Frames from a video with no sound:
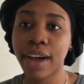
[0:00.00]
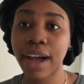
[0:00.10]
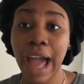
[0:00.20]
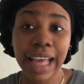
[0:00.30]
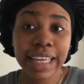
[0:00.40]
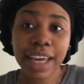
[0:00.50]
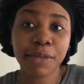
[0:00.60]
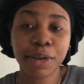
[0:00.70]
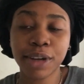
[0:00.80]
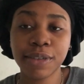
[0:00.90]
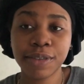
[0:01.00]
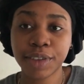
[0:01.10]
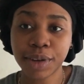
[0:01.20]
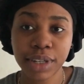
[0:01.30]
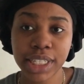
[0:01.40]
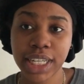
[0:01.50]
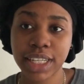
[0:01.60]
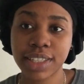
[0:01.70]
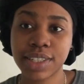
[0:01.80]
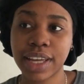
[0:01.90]
I came home for the
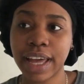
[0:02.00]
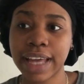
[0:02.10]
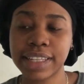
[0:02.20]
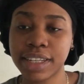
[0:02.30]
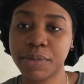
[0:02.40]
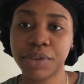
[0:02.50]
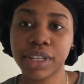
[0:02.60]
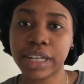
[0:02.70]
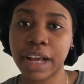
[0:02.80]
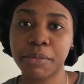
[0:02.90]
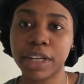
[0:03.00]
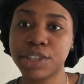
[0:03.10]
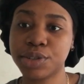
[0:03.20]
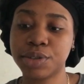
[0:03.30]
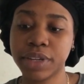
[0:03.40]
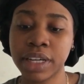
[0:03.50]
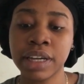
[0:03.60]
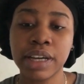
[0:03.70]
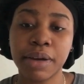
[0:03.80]
holidays, so I didn't bring like my jewelry.